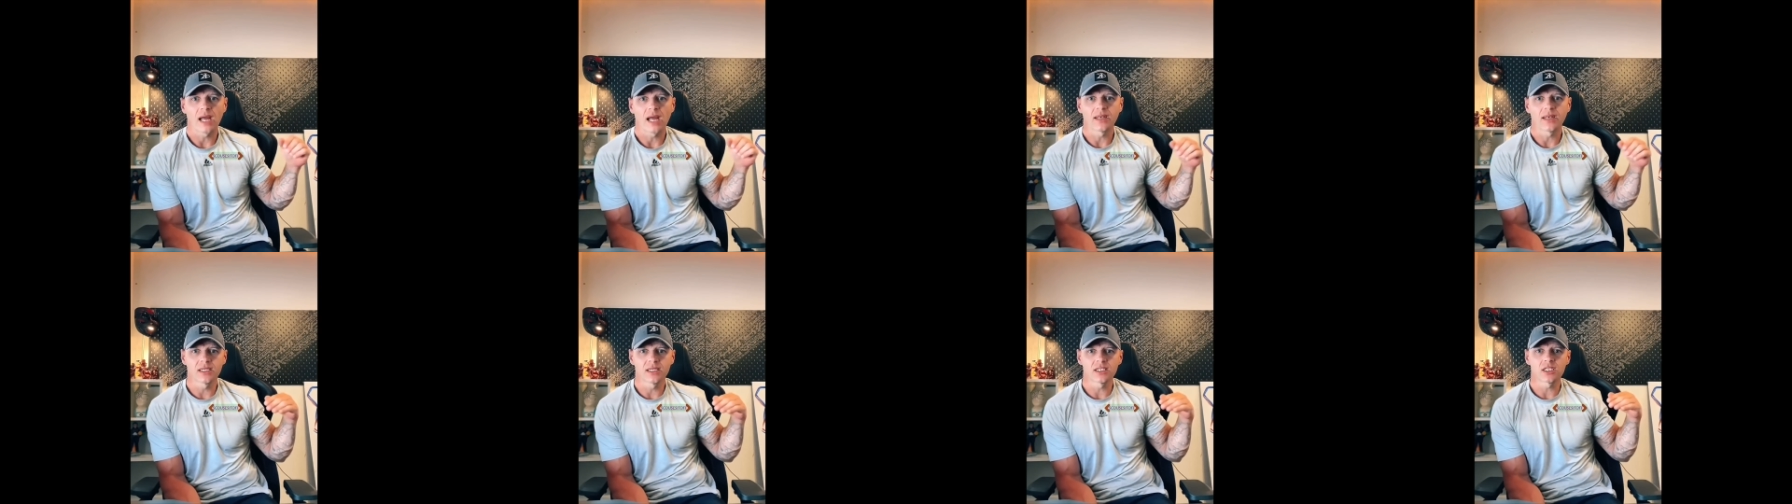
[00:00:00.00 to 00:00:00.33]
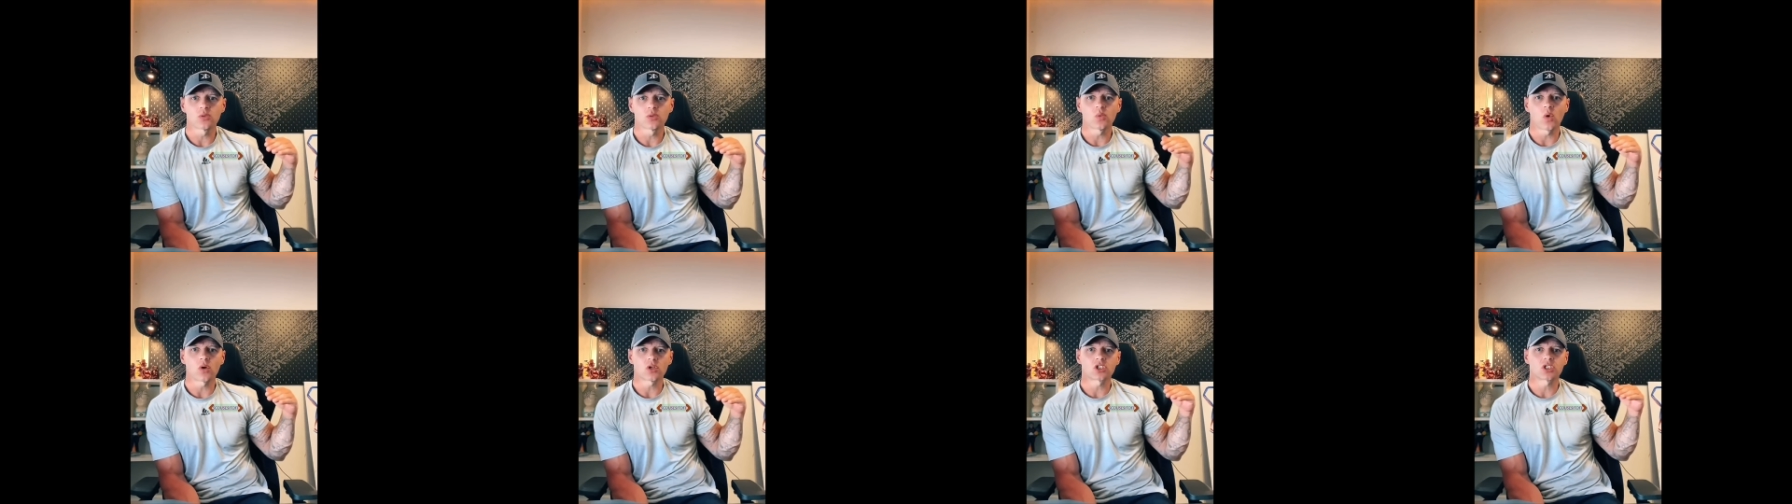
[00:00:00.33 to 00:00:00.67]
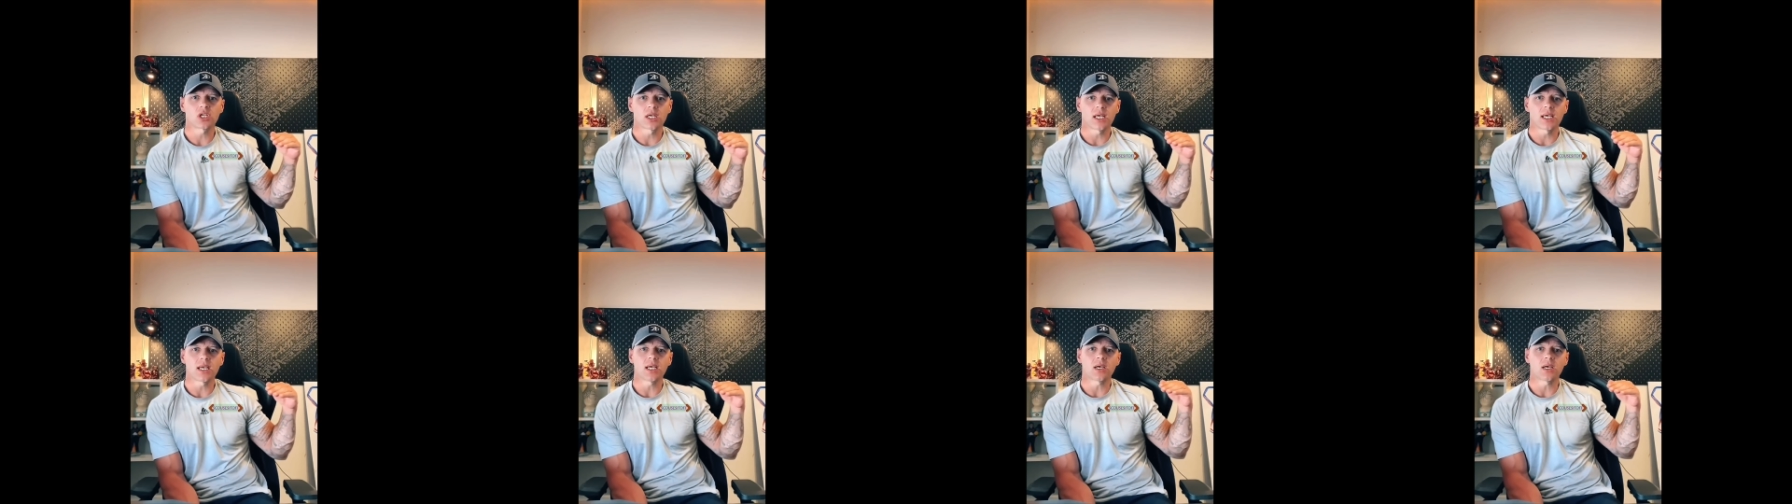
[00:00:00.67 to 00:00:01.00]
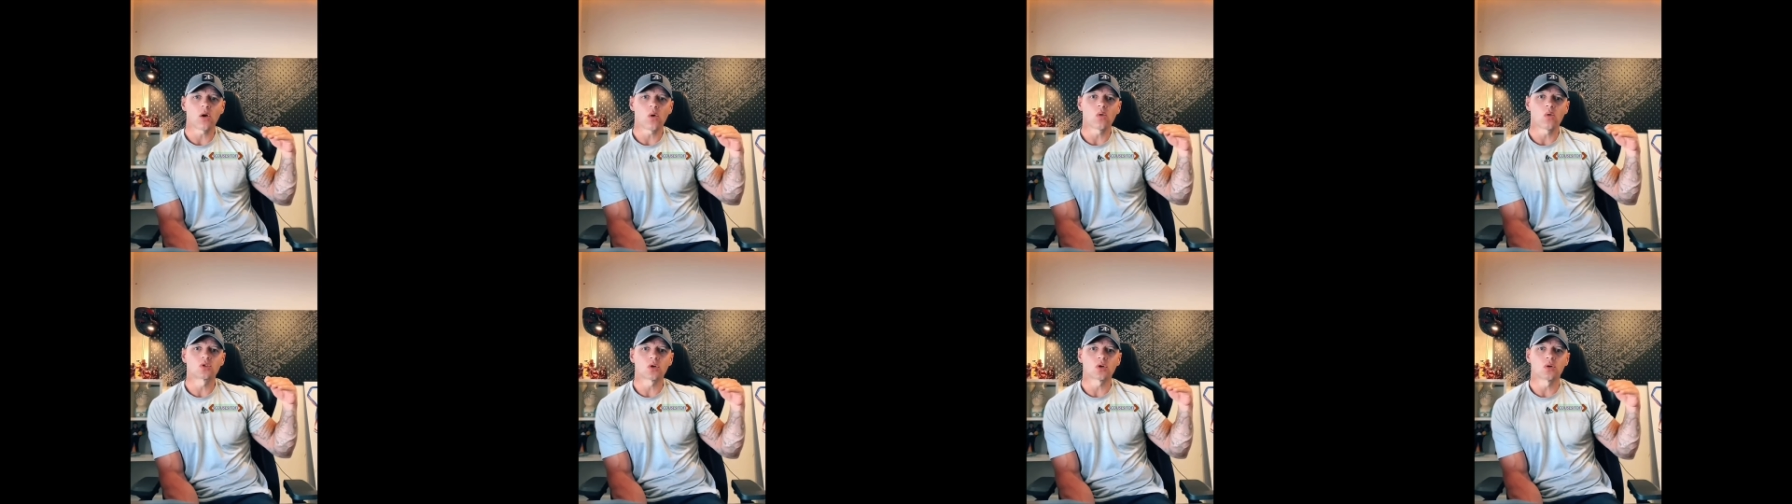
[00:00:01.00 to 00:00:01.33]
and this is what
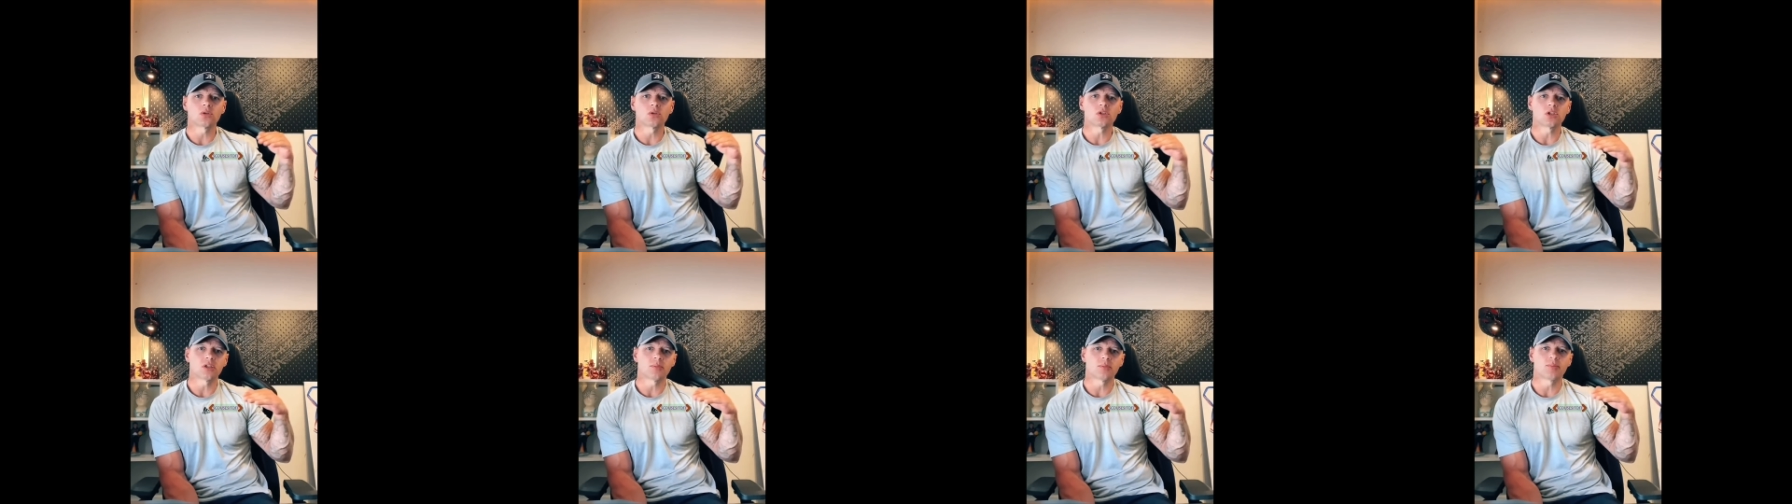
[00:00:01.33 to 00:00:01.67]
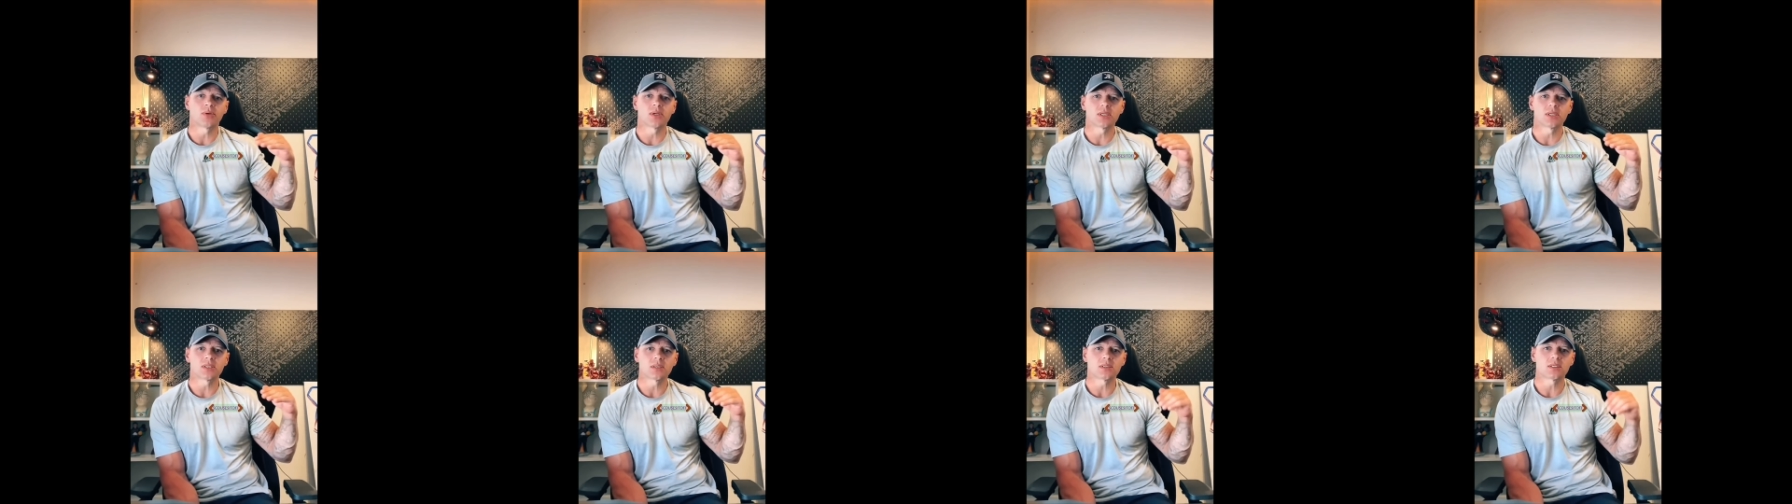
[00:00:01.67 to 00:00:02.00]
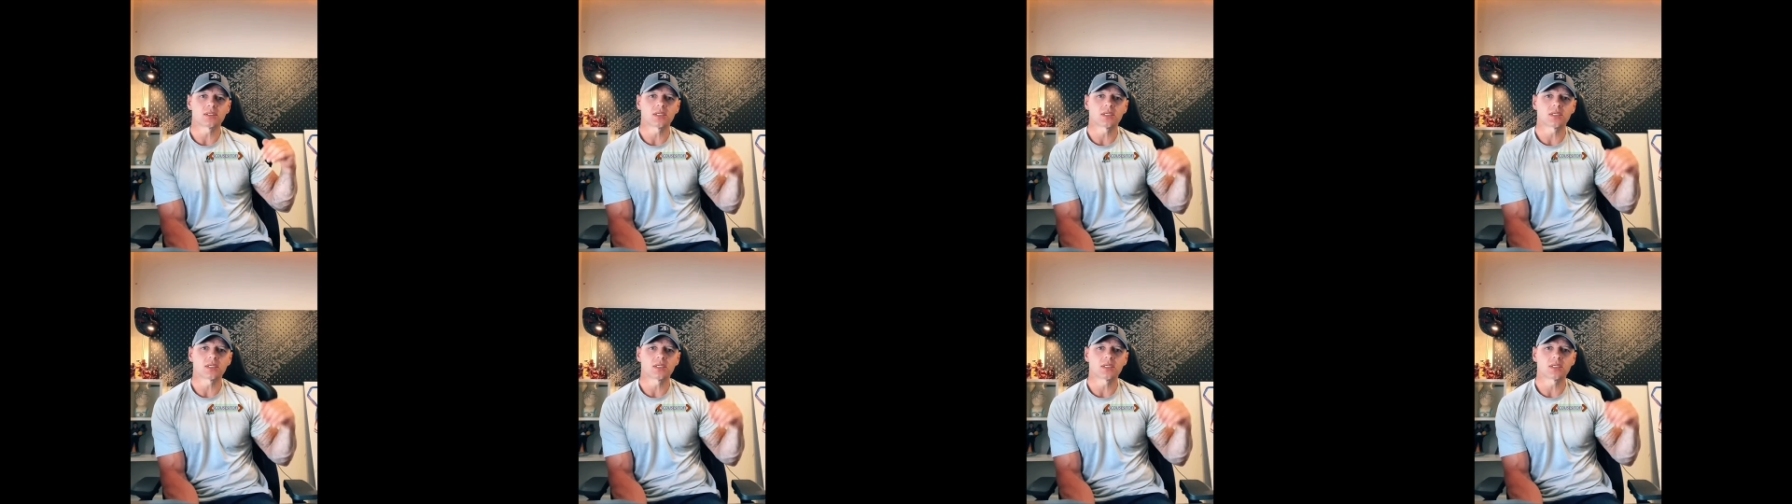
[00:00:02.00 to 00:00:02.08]
Serco done to the prison